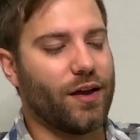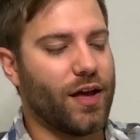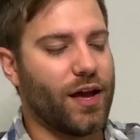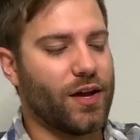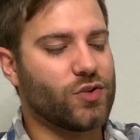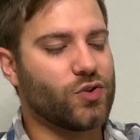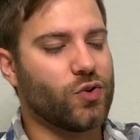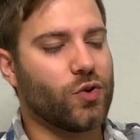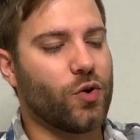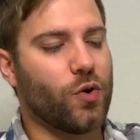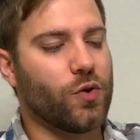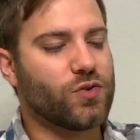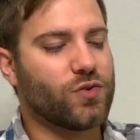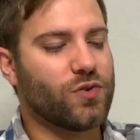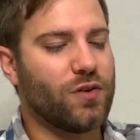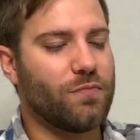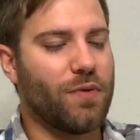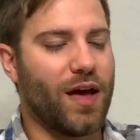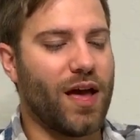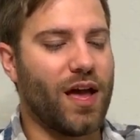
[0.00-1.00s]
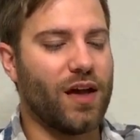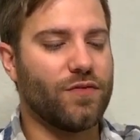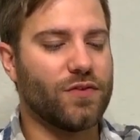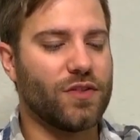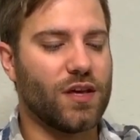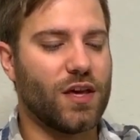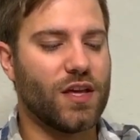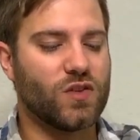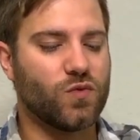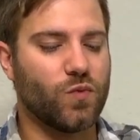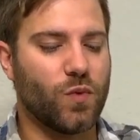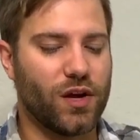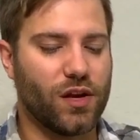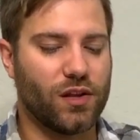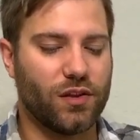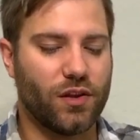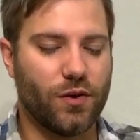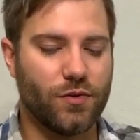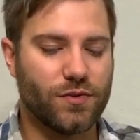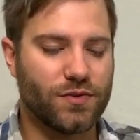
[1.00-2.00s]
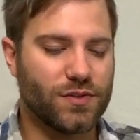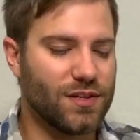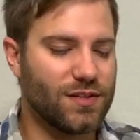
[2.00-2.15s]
extra grocery bag for the kids' wet clothes,